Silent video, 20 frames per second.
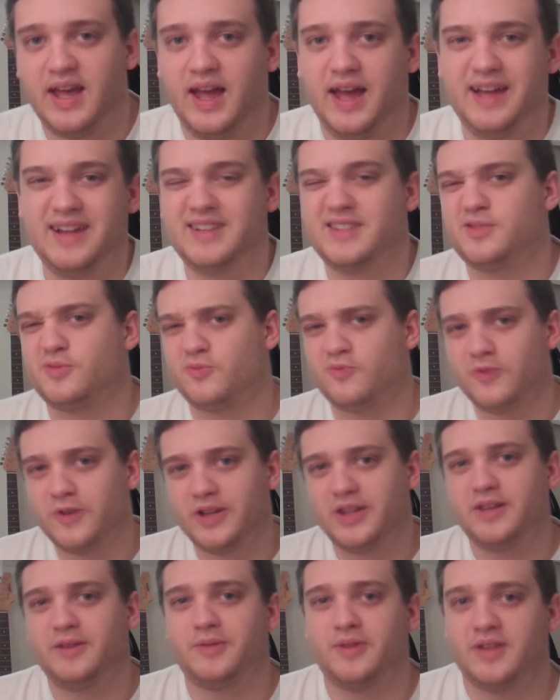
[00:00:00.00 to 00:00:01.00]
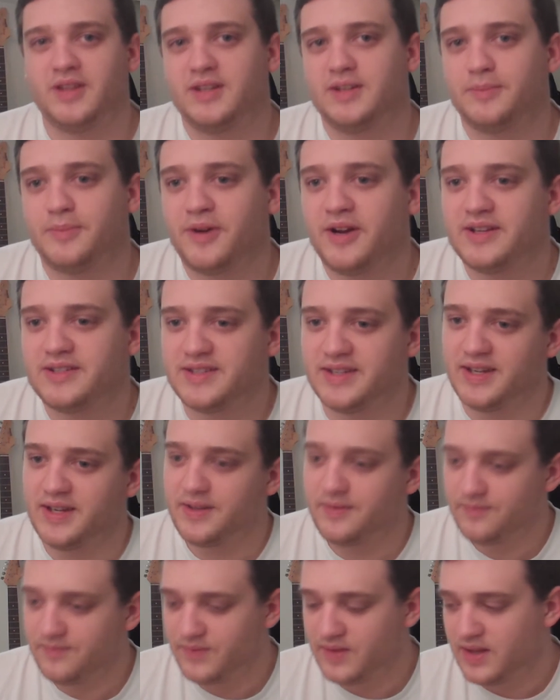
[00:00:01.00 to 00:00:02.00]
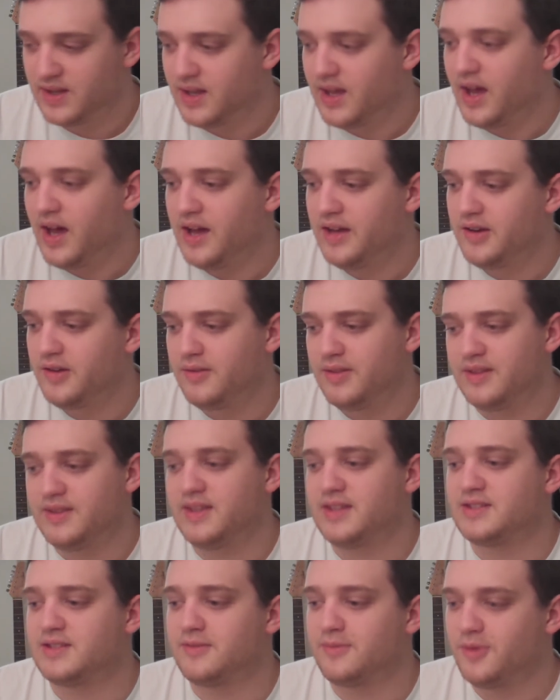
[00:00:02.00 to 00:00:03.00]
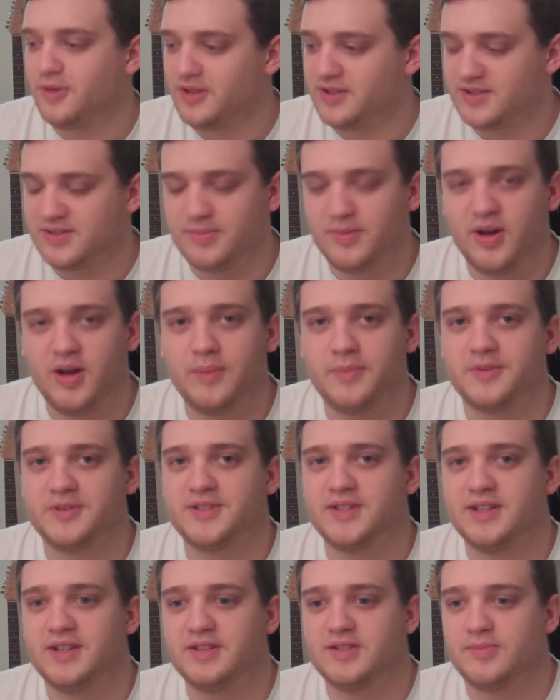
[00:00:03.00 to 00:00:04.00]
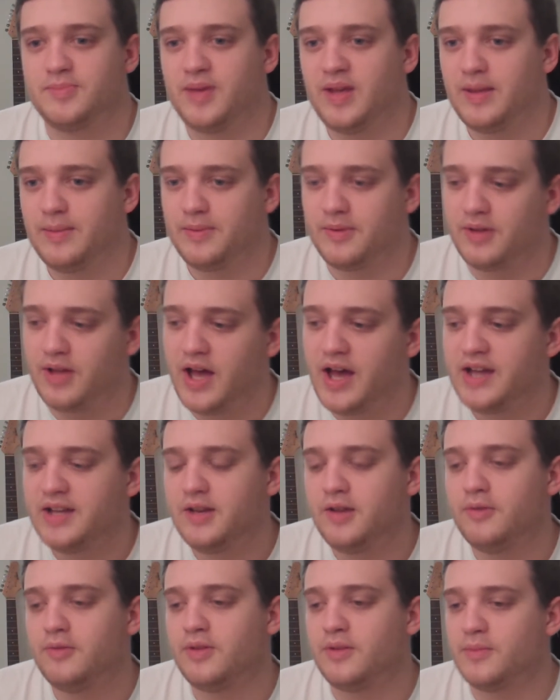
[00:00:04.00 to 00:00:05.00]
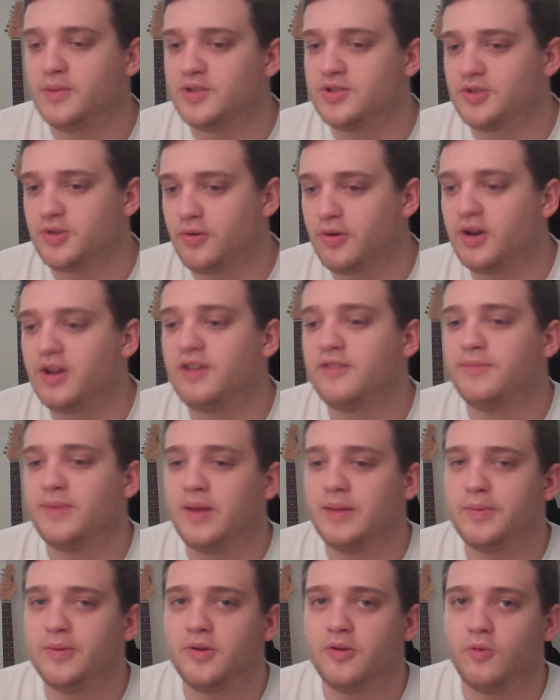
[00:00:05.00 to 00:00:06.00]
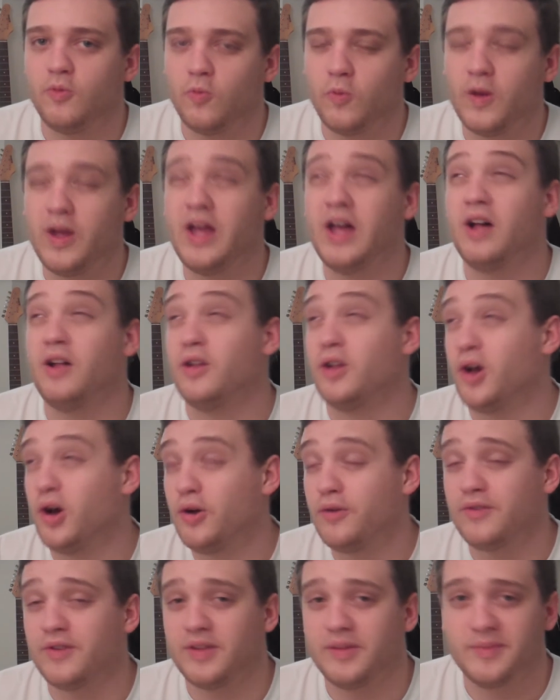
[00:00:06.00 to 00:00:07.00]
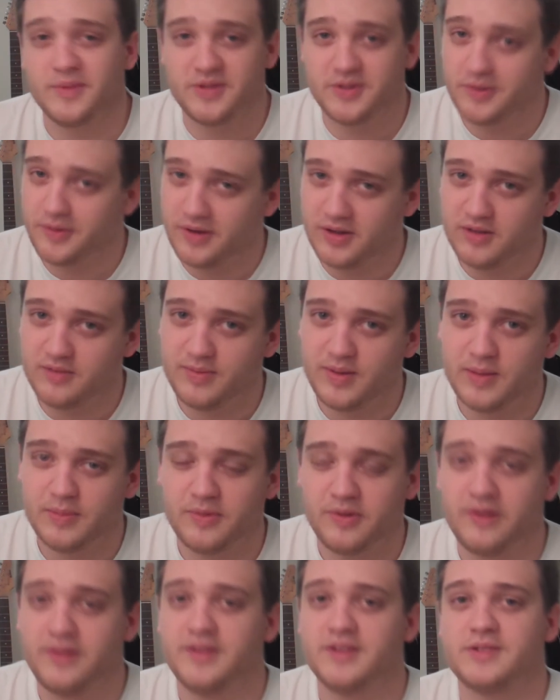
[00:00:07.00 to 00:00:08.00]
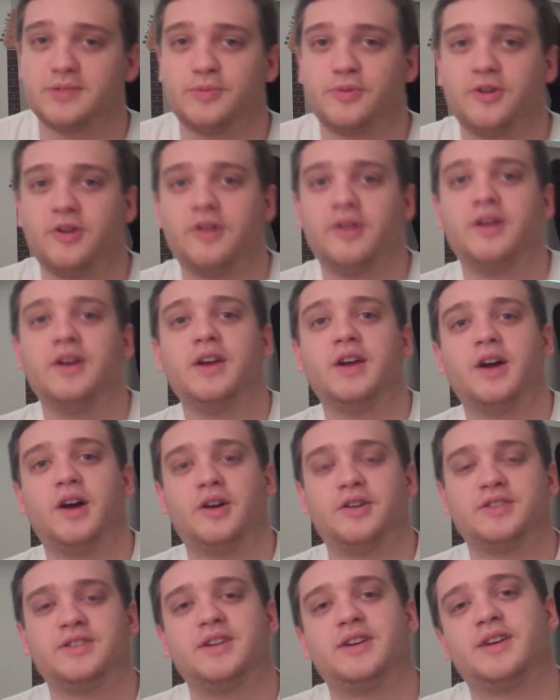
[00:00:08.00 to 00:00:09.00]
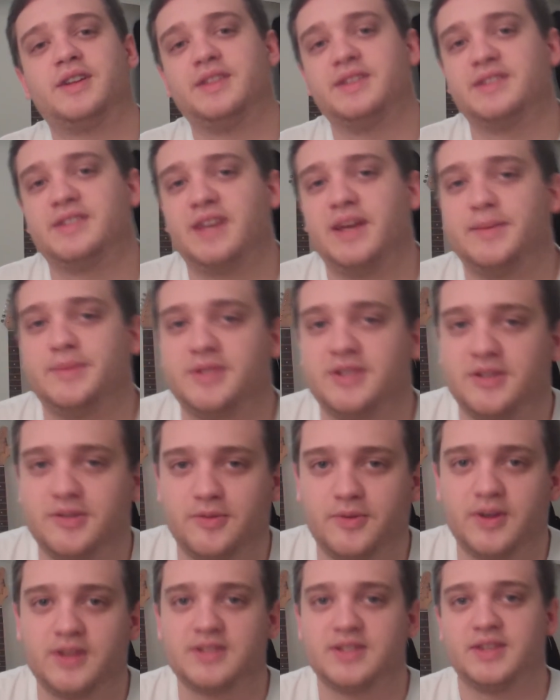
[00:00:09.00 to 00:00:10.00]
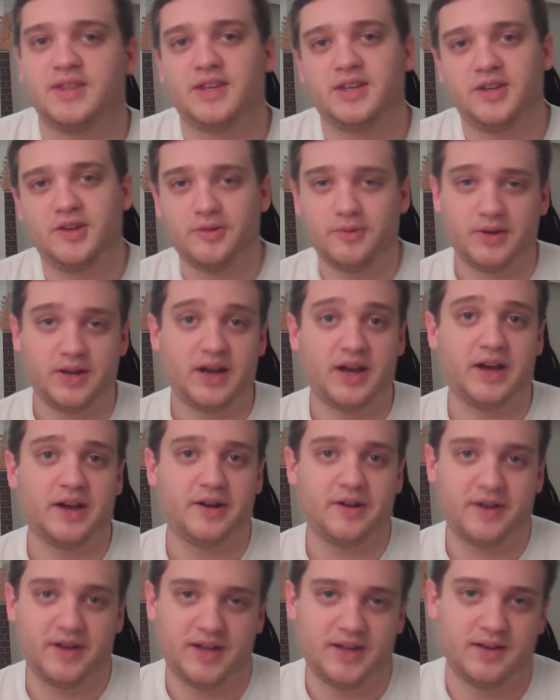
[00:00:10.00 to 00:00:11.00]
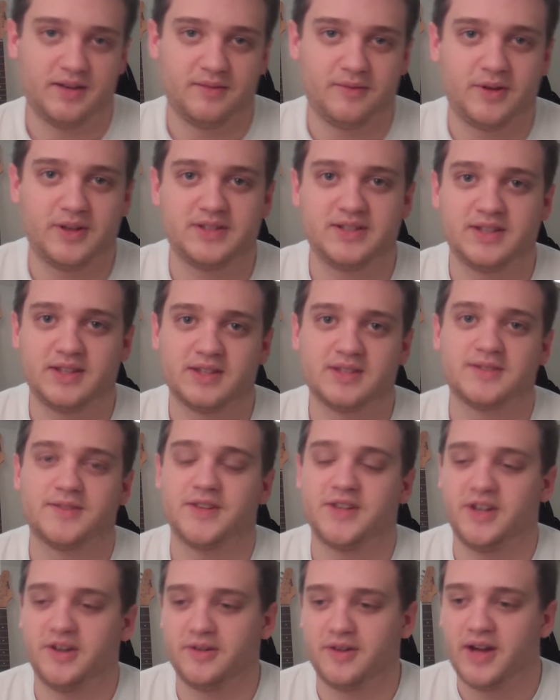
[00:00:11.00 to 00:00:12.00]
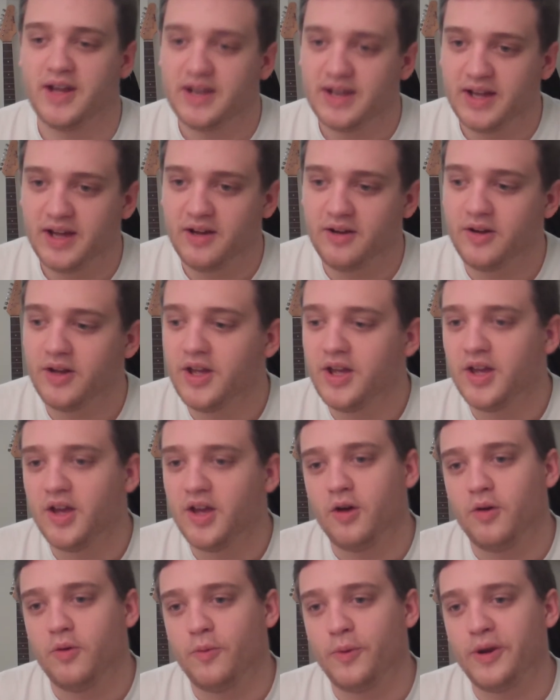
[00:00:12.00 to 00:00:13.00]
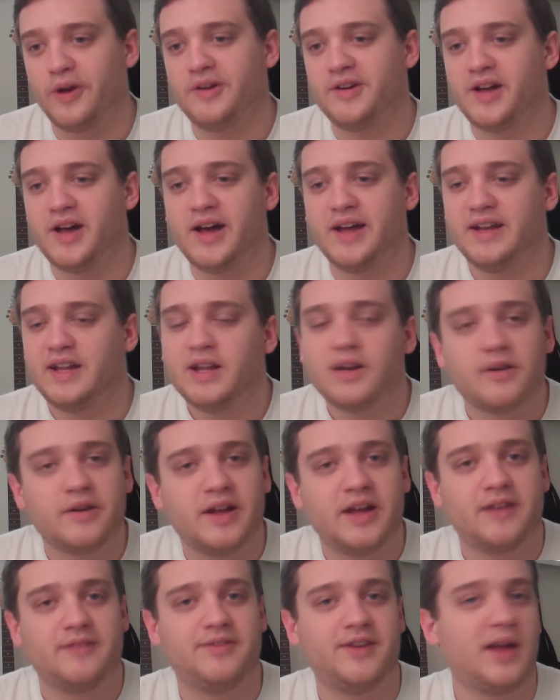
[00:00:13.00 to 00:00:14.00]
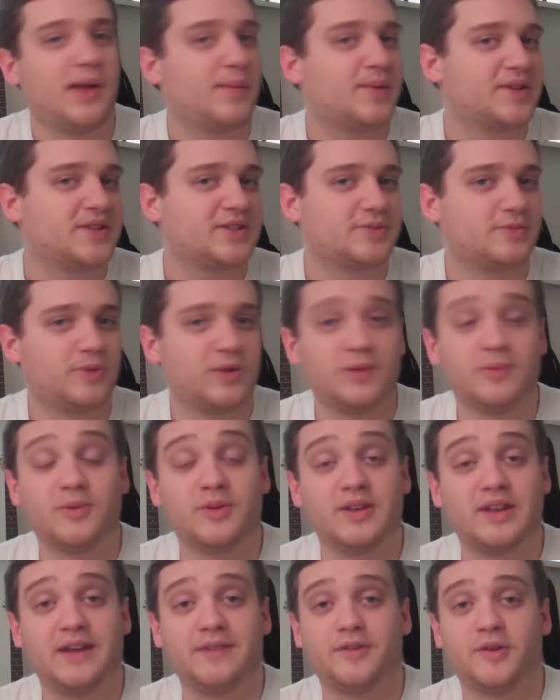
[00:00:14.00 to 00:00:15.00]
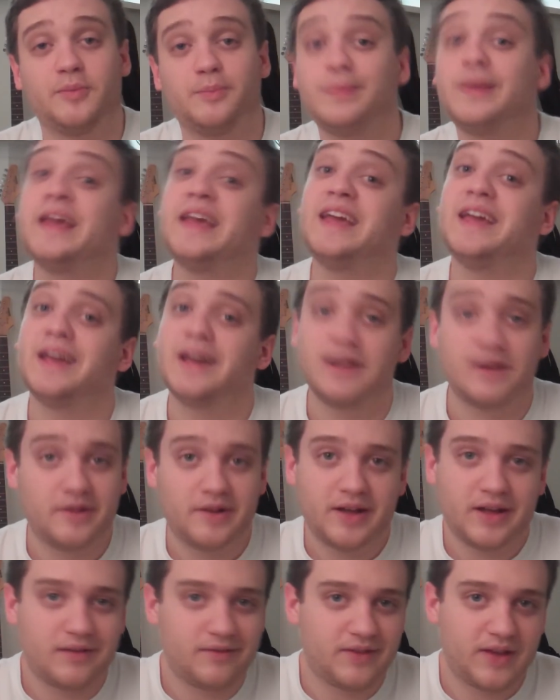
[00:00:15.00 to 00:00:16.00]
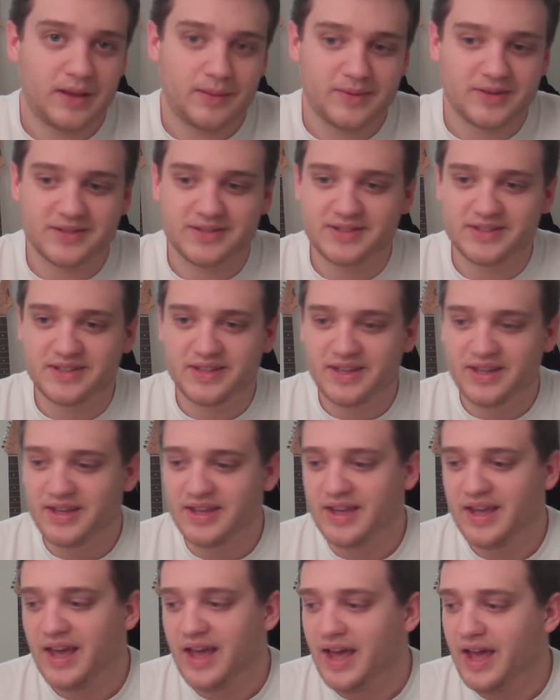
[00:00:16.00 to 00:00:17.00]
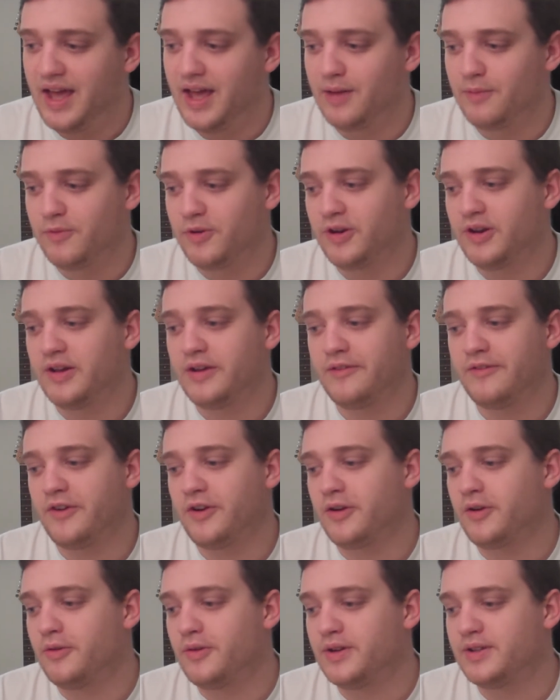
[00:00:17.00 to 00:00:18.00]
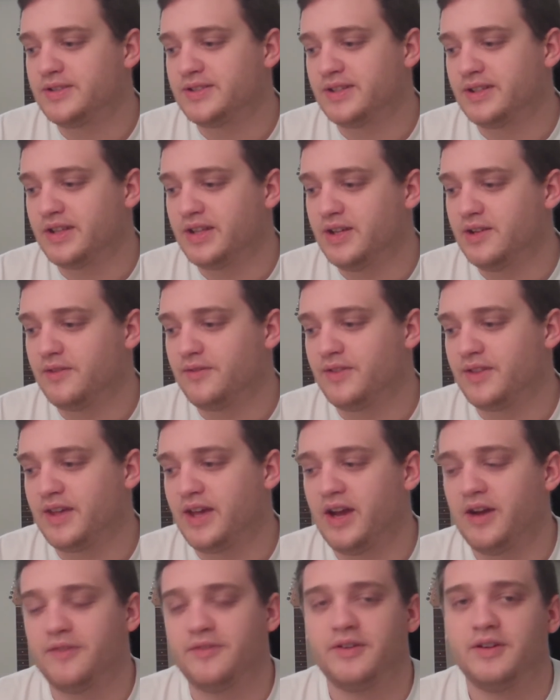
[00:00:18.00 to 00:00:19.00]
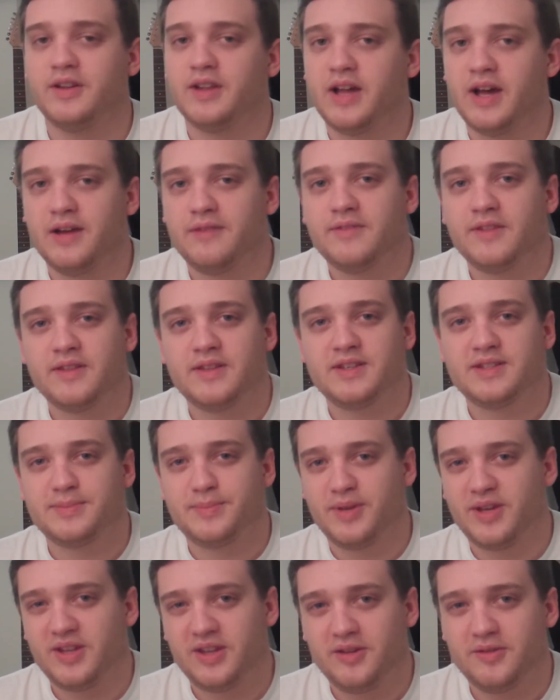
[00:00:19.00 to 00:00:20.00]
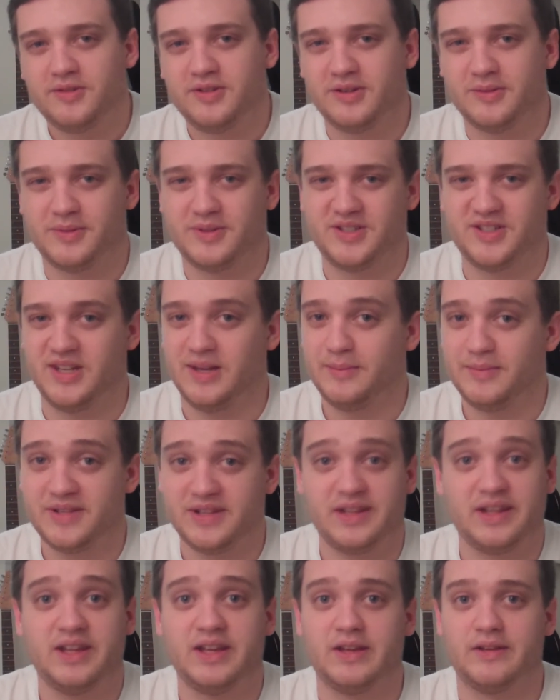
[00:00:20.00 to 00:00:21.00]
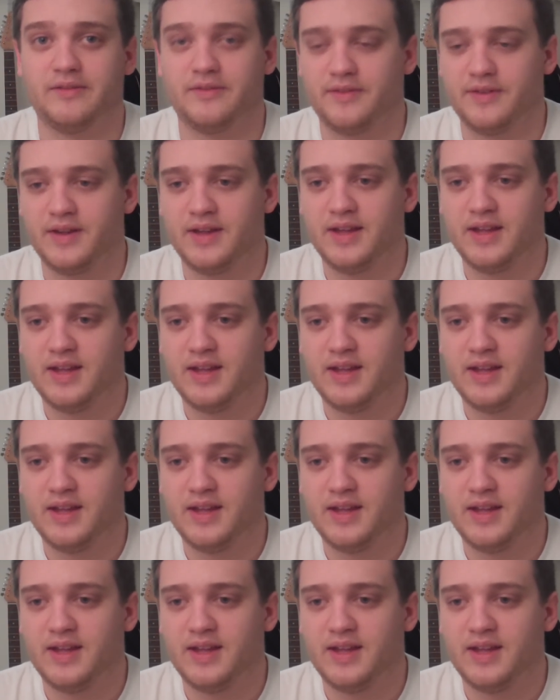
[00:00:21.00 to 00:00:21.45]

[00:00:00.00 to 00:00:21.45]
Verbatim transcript: And it's really, really depressing. I know that that's a really small percentage of people. I know the majority of people, well over the majority of people in this world, are stuck in the same situation that you and I are in watching this video right now. We're not internet famous. We will never be internet famous. And we're never going to live the carefree life that these big YouTubers seem to live.